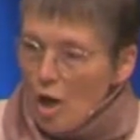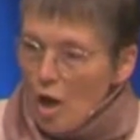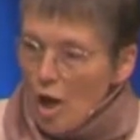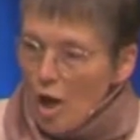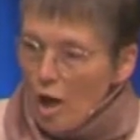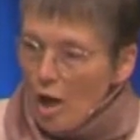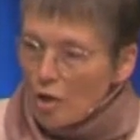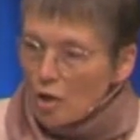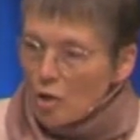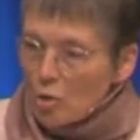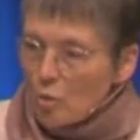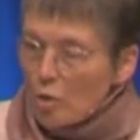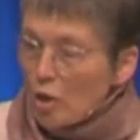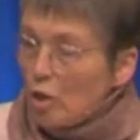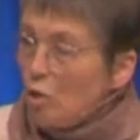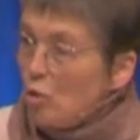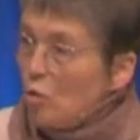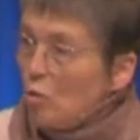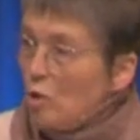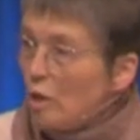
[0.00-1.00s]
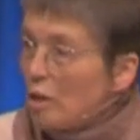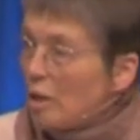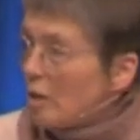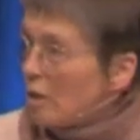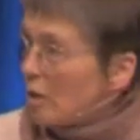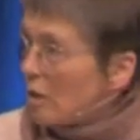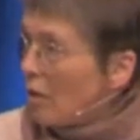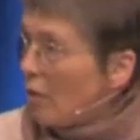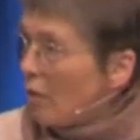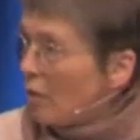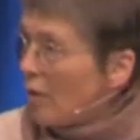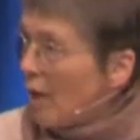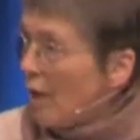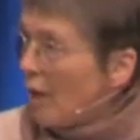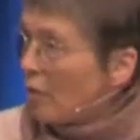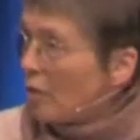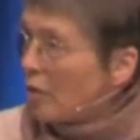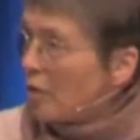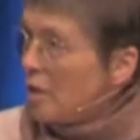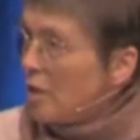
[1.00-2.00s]
uh, to a unit of
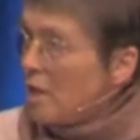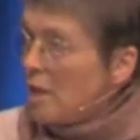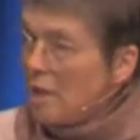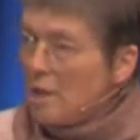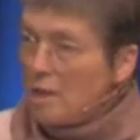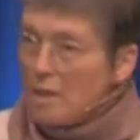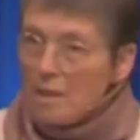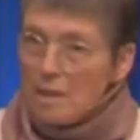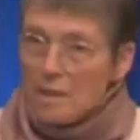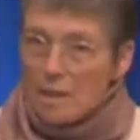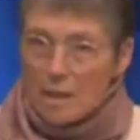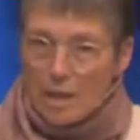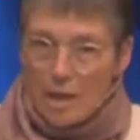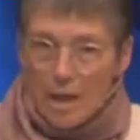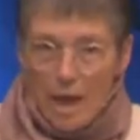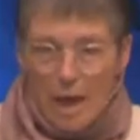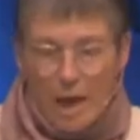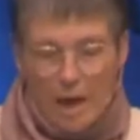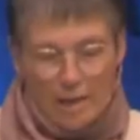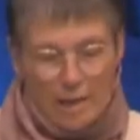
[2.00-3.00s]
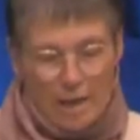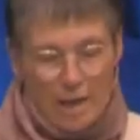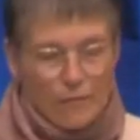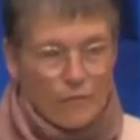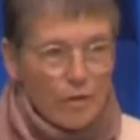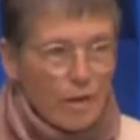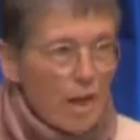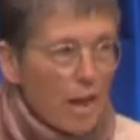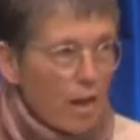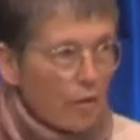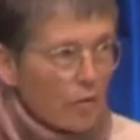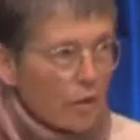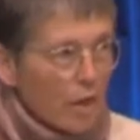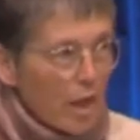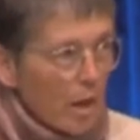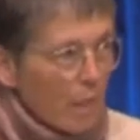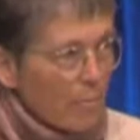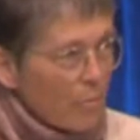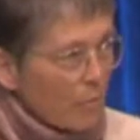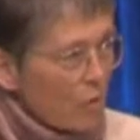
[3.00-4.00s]
health need and every
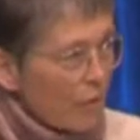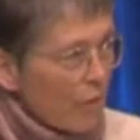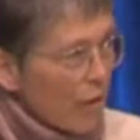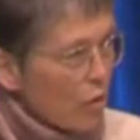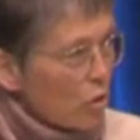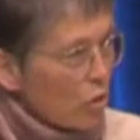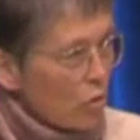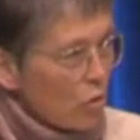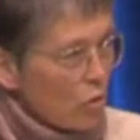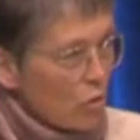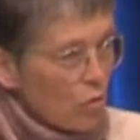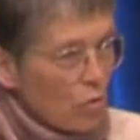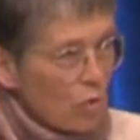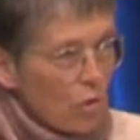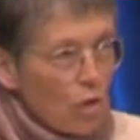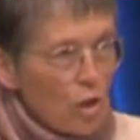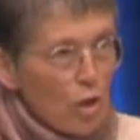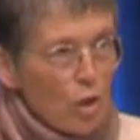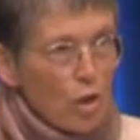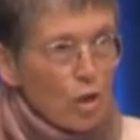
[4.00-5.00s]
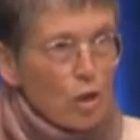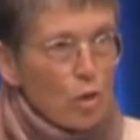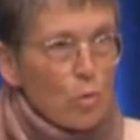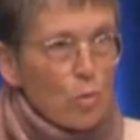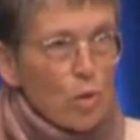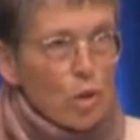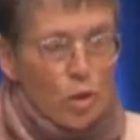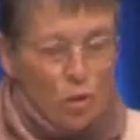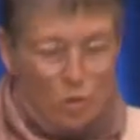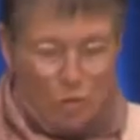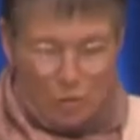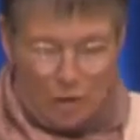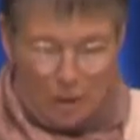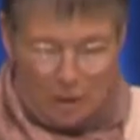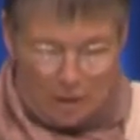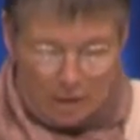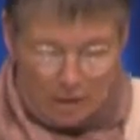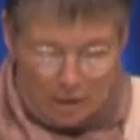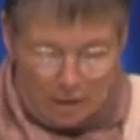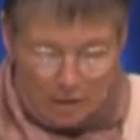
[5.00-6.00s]
healthcare professional to a
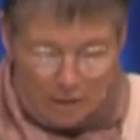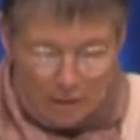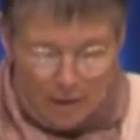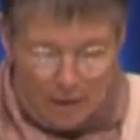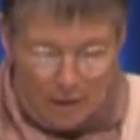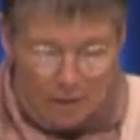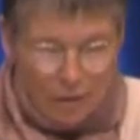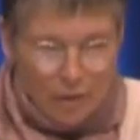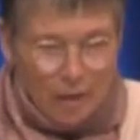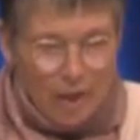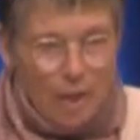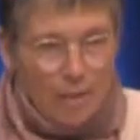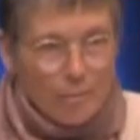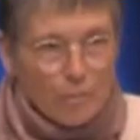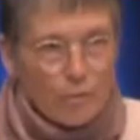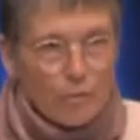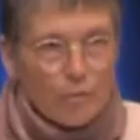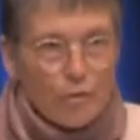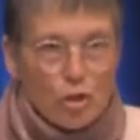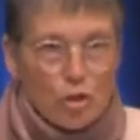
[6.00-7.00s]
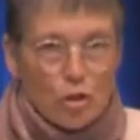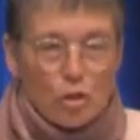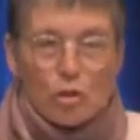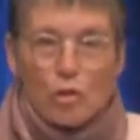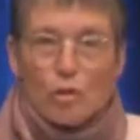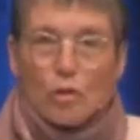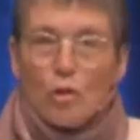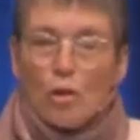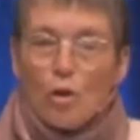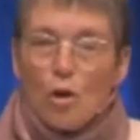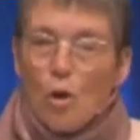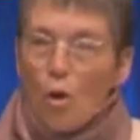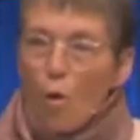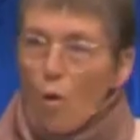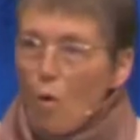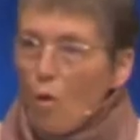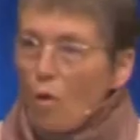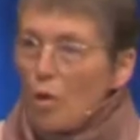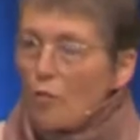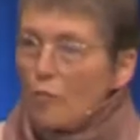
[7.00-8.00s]
unit of healthcare provision,
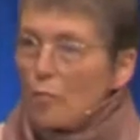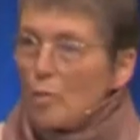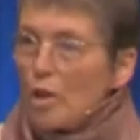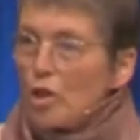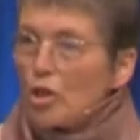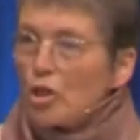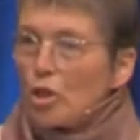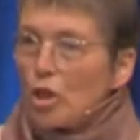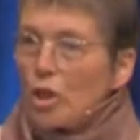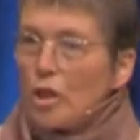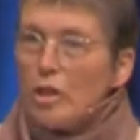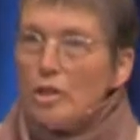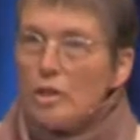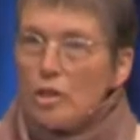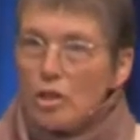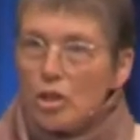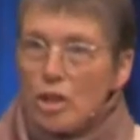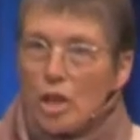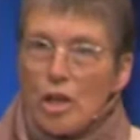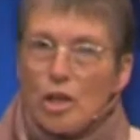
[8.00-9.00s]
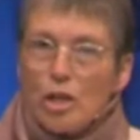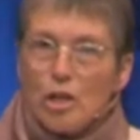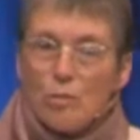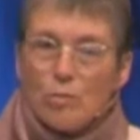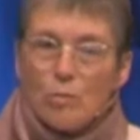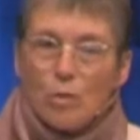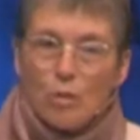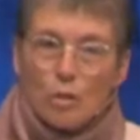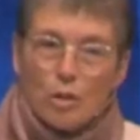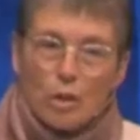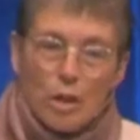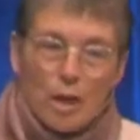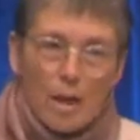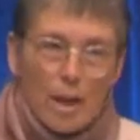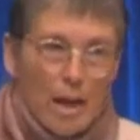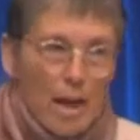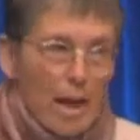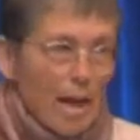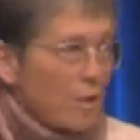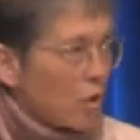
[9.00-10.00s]
all of which are interchangeable
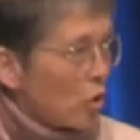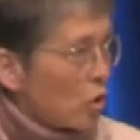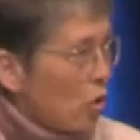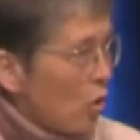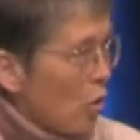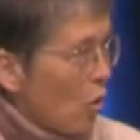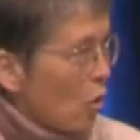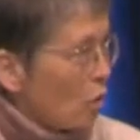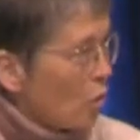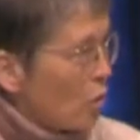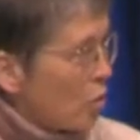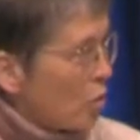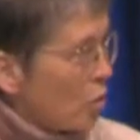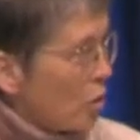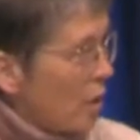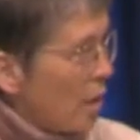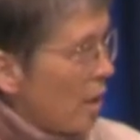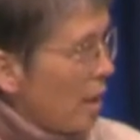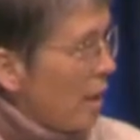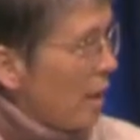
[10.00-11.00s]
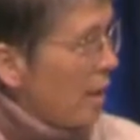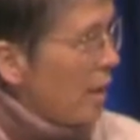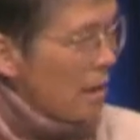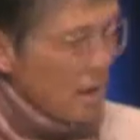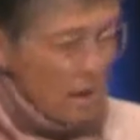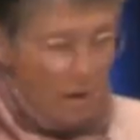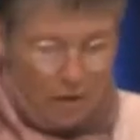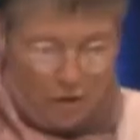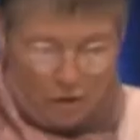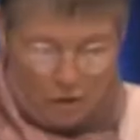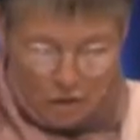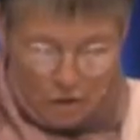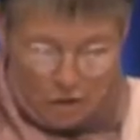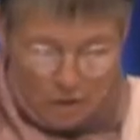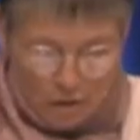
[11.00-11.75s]
as cogs in a large